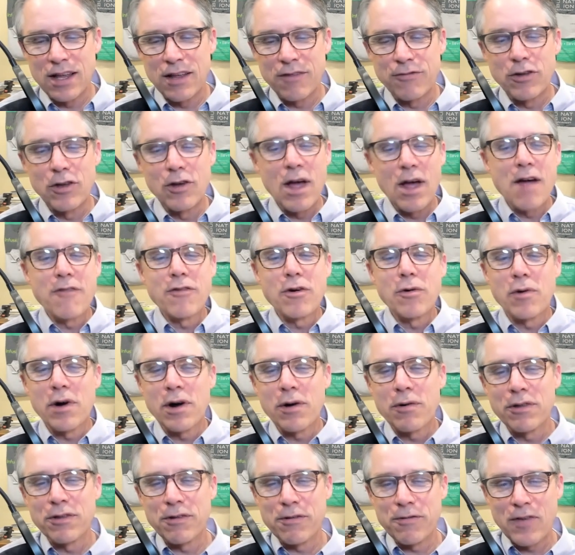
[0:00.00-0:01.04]
If you ever
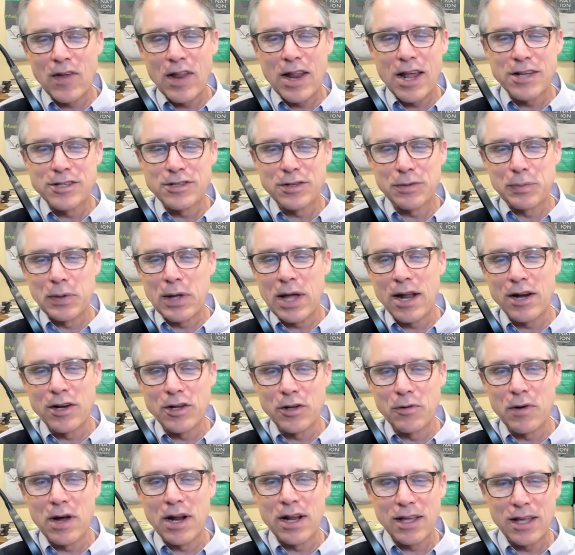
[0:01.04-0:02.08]
work with a financial planner and
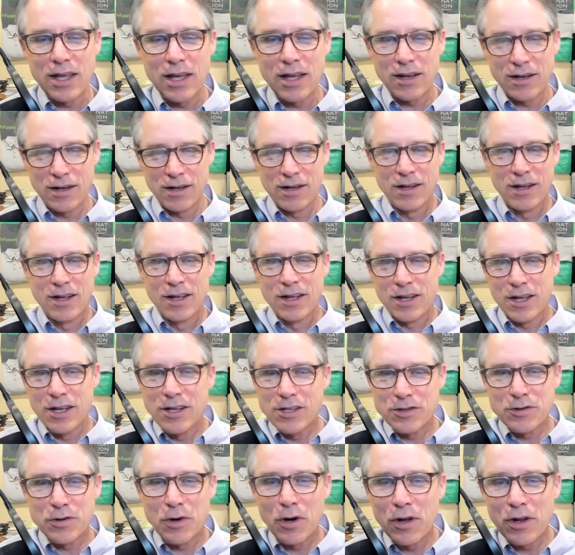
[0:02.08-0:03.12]
you want to get
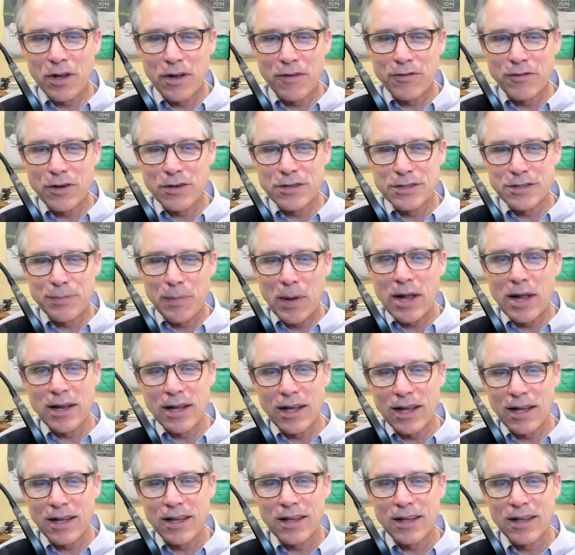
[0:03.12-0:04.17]
control of your
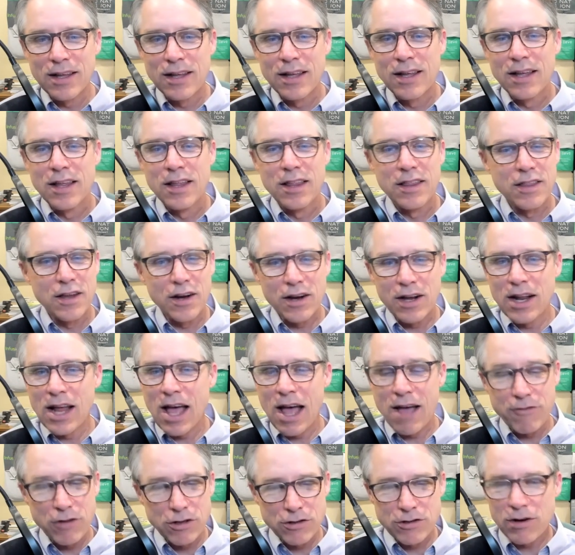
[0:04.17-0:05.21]
spending, they're going to
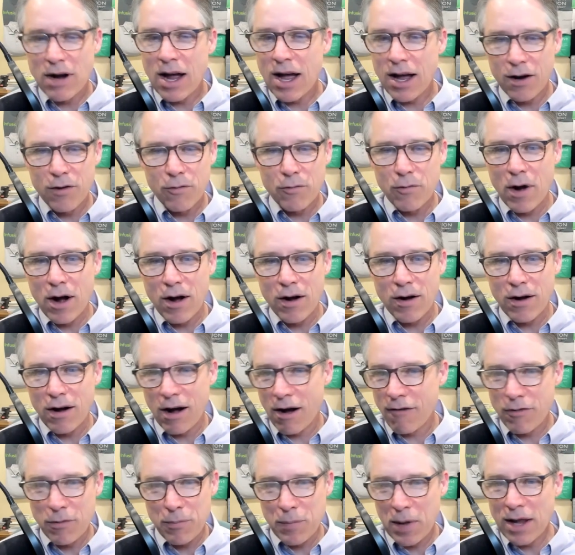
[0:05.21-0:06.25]
have you track where
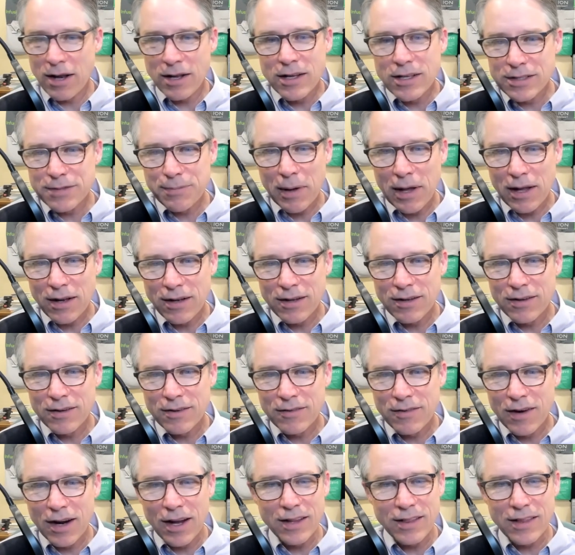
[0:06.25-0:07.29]
every penny is spent,
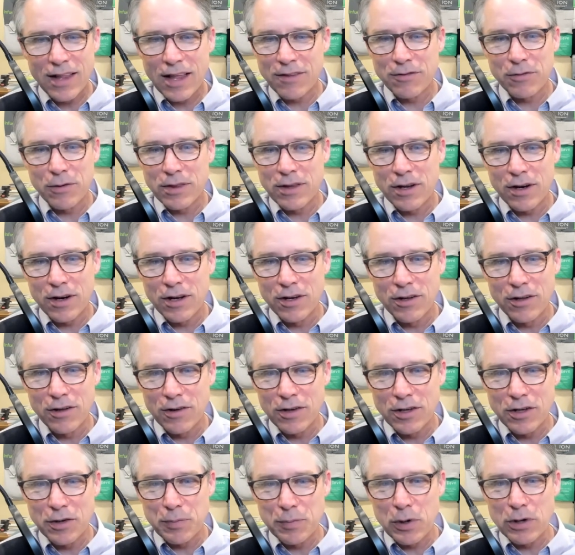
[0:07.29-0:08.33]
right? That's what they're going to
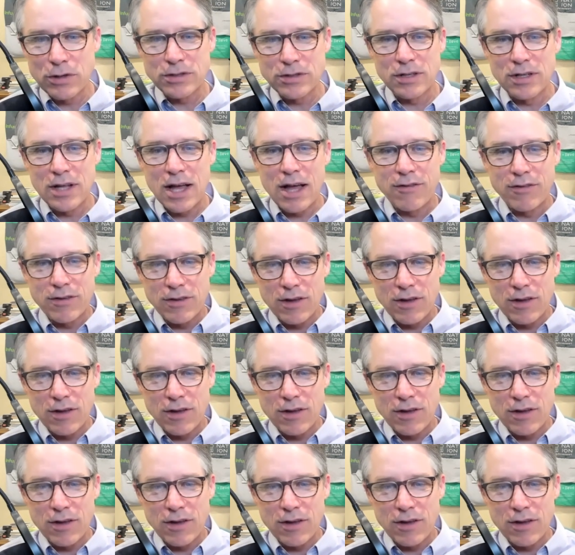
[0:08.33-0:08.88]
do in your personal life.